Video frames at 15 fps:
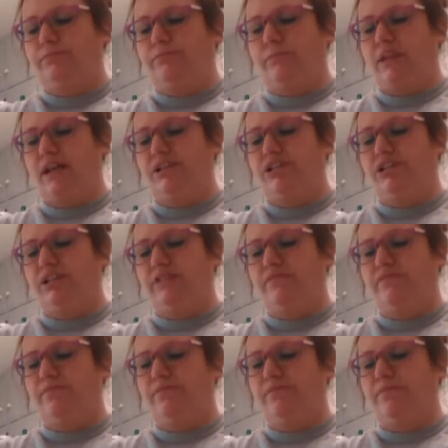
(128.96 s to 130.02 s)
I should have
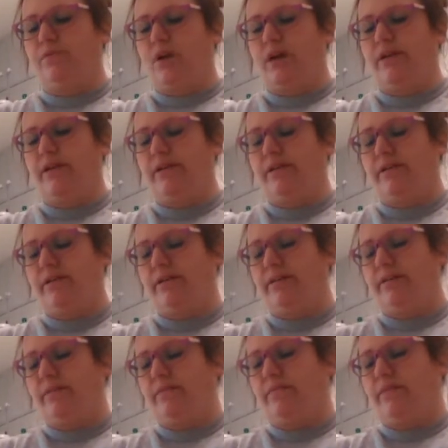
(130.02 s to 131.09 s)
brought
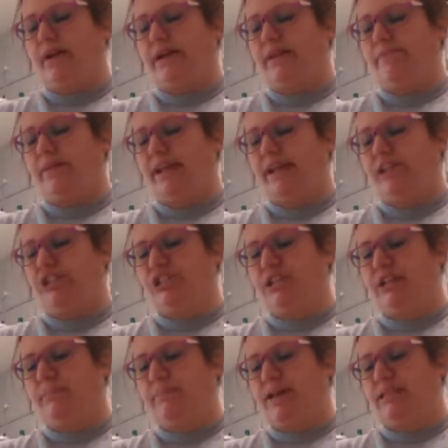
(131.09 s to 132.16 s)
in my
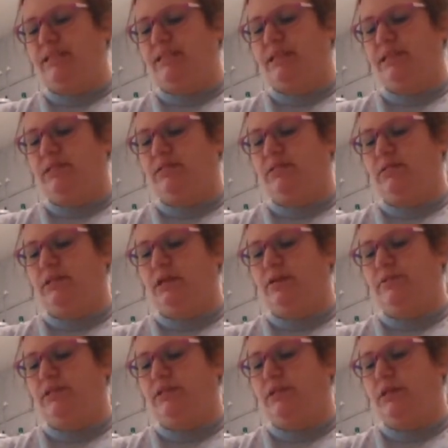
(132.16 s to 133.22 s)
KitchenAid Betsy, what I
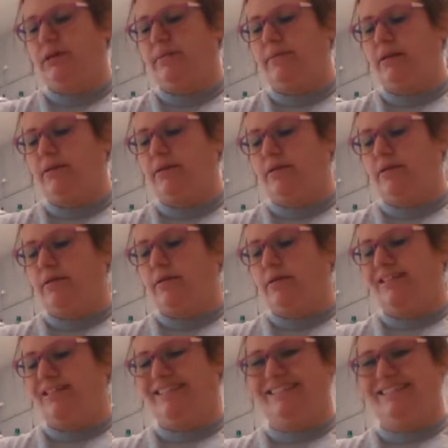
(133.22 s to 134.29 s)
always talk
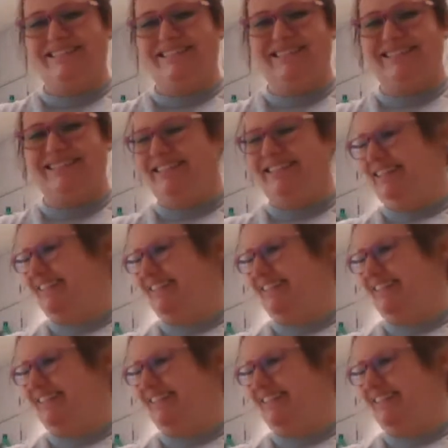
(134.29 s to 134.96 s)
about.